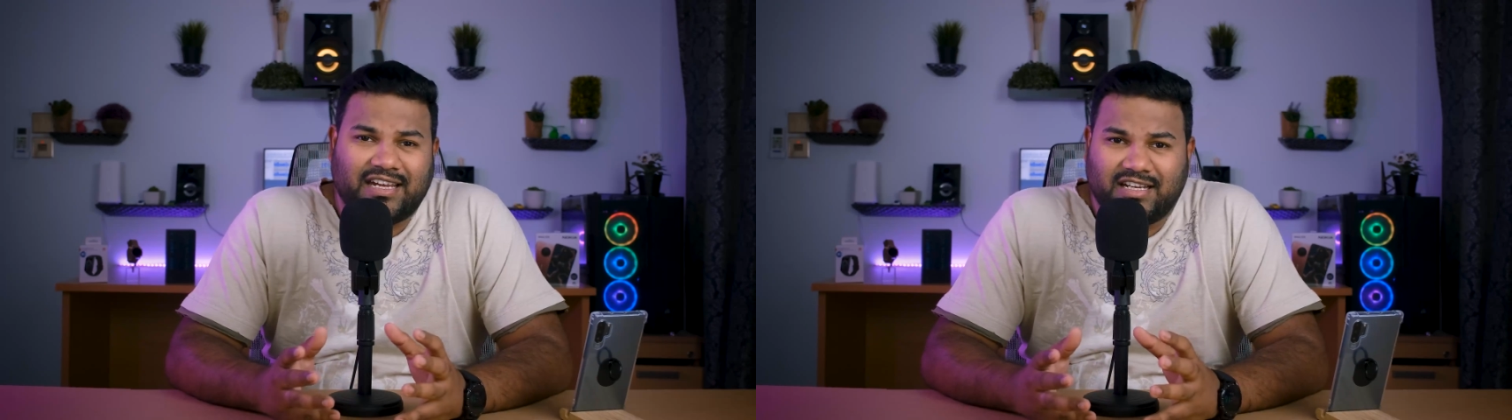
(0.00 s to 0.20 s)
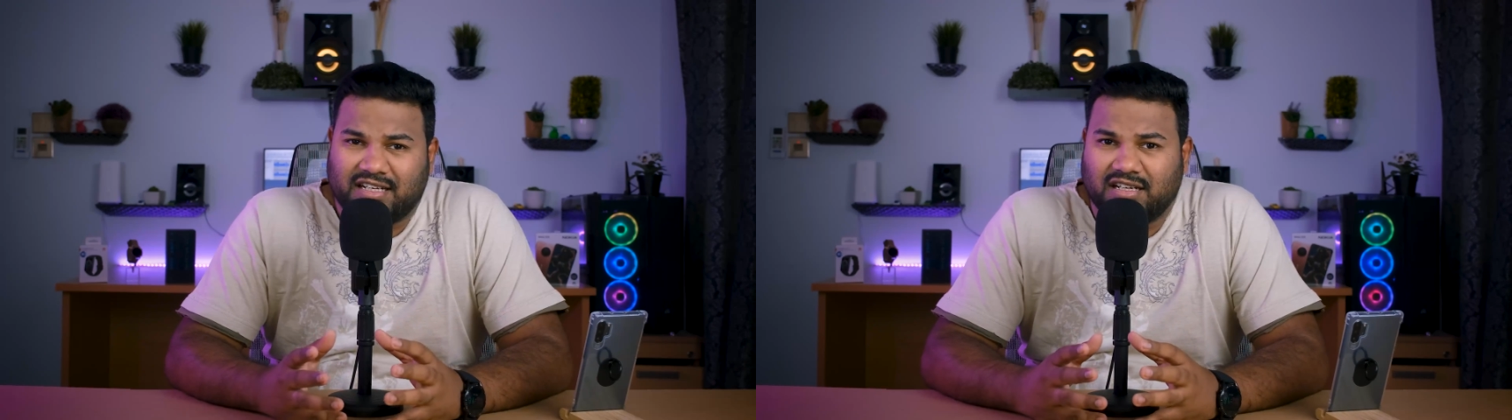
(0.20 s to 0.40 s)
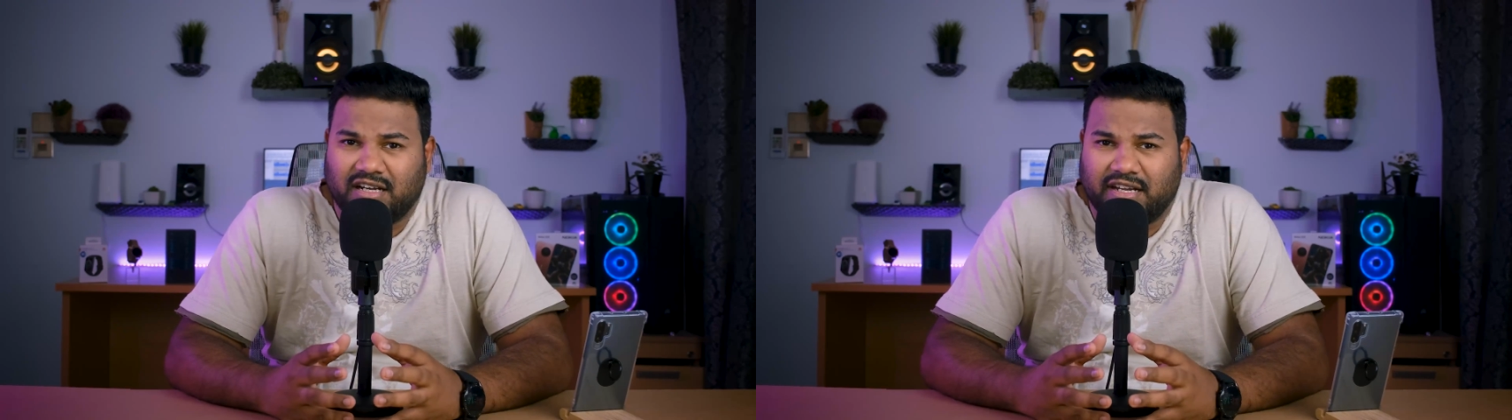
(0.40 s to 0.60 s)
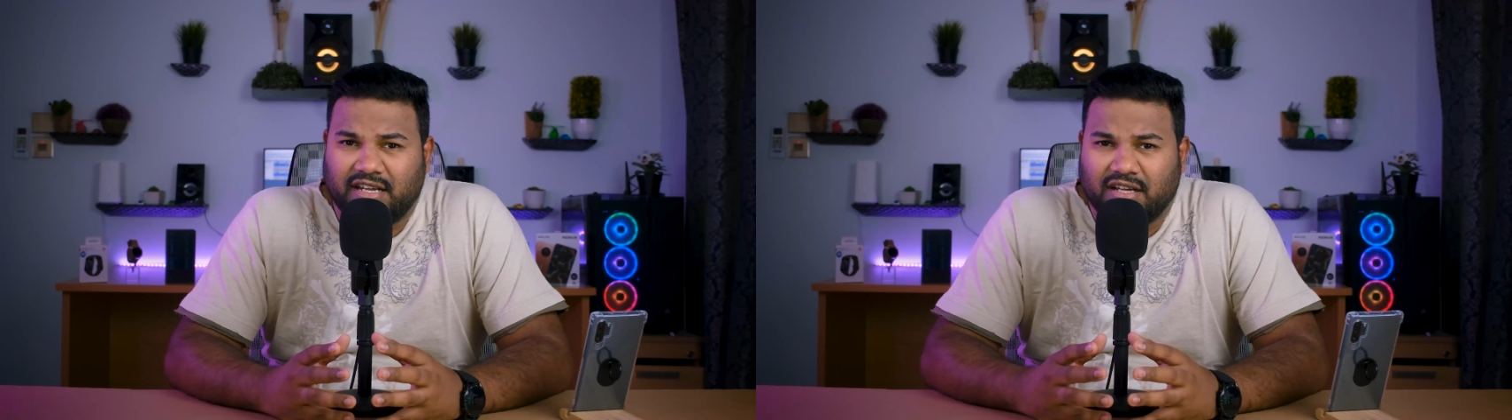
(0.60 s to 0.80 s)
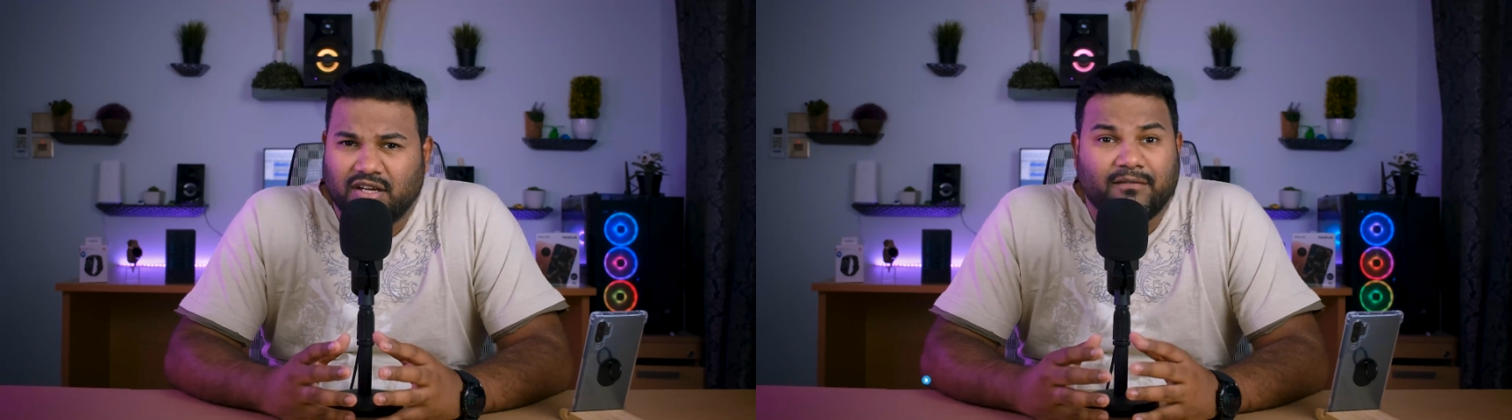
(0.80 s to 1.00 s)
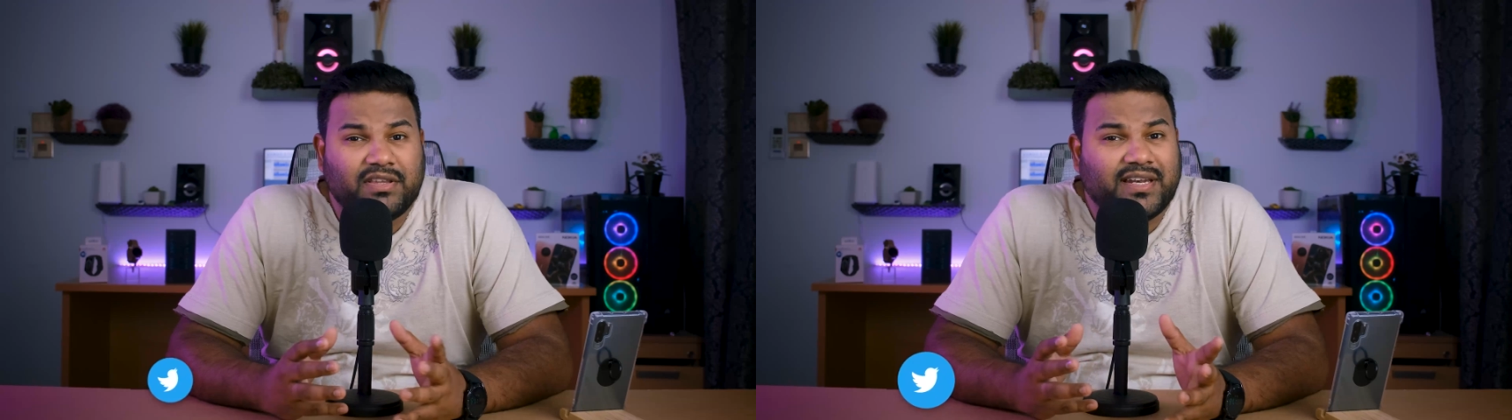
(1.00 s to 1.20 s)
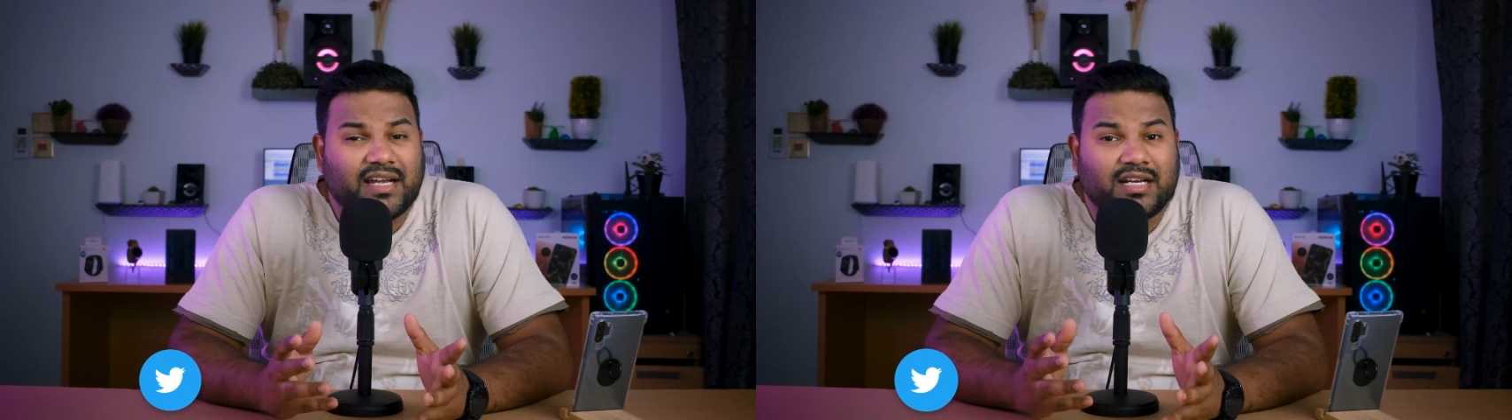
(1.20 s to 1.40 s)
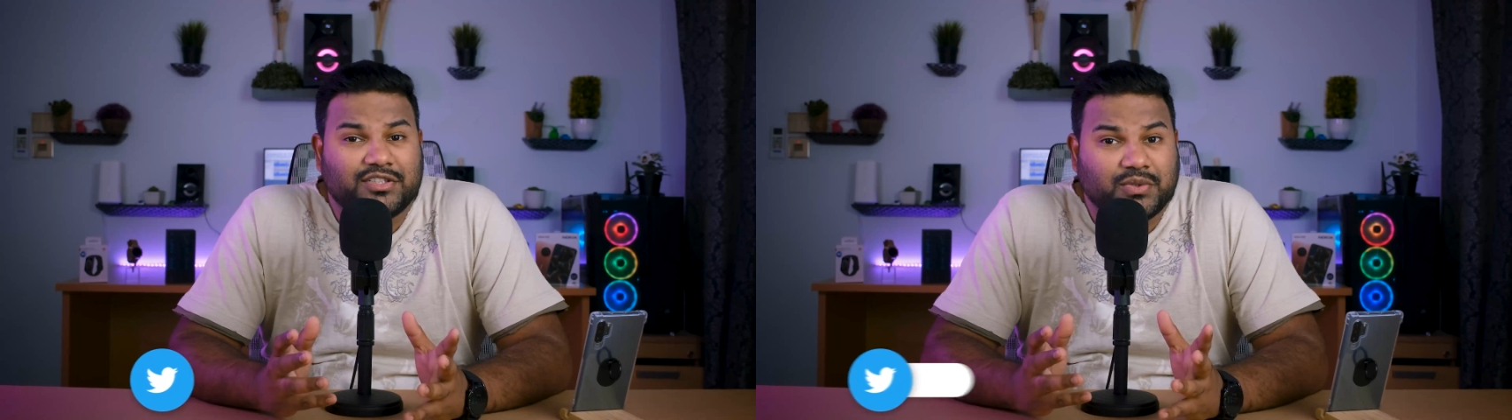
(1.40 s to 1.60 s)
and internally. With
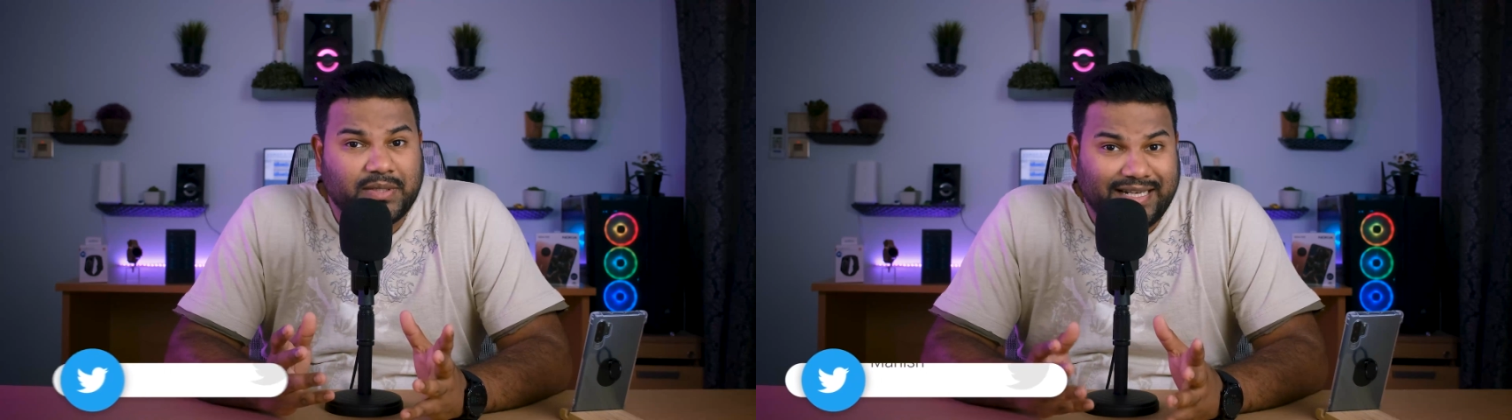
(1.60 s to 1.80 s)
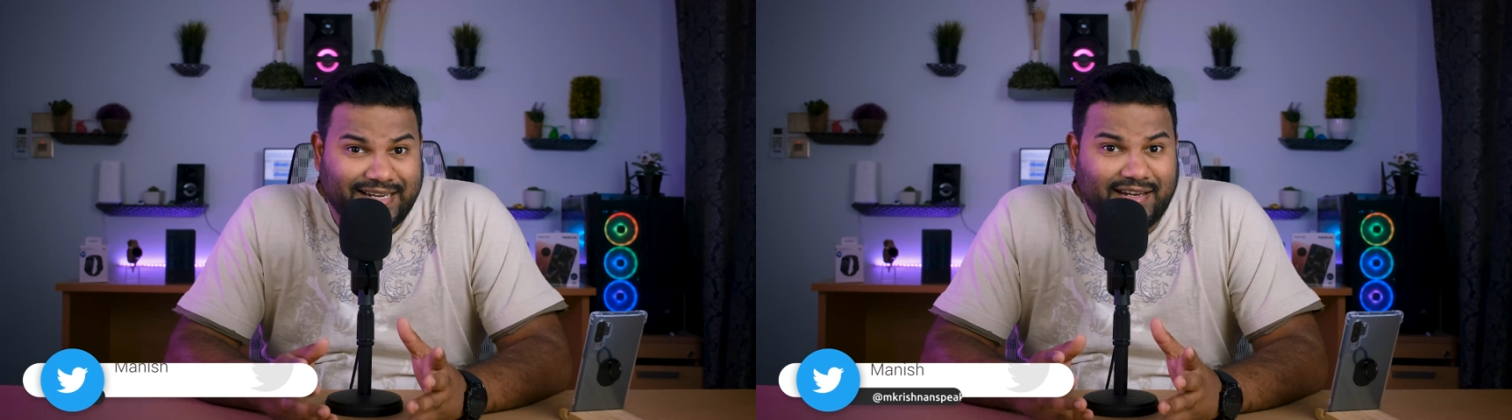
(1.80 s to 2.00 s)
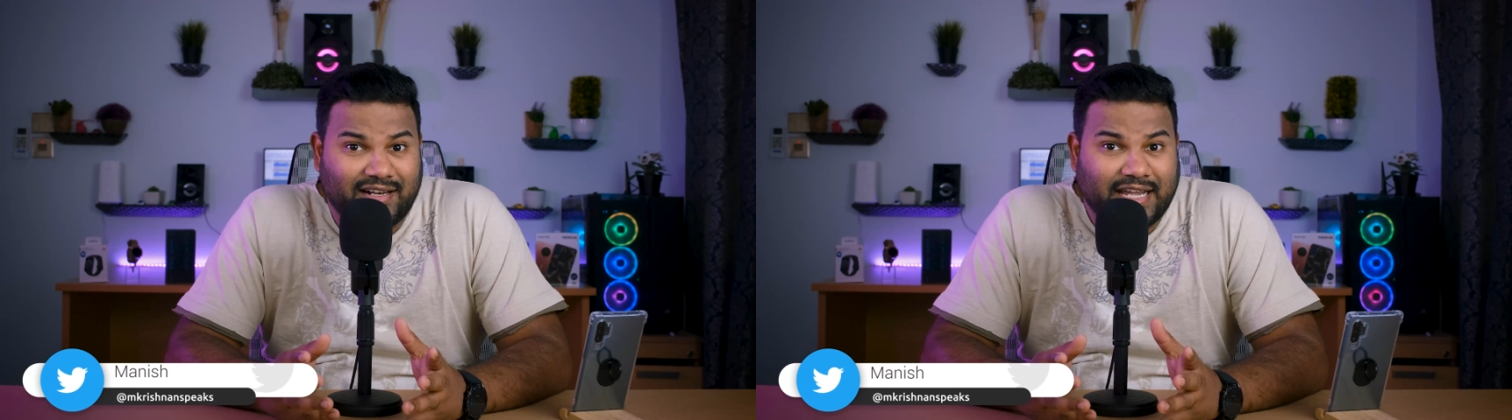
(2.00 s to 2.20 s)
regards to interior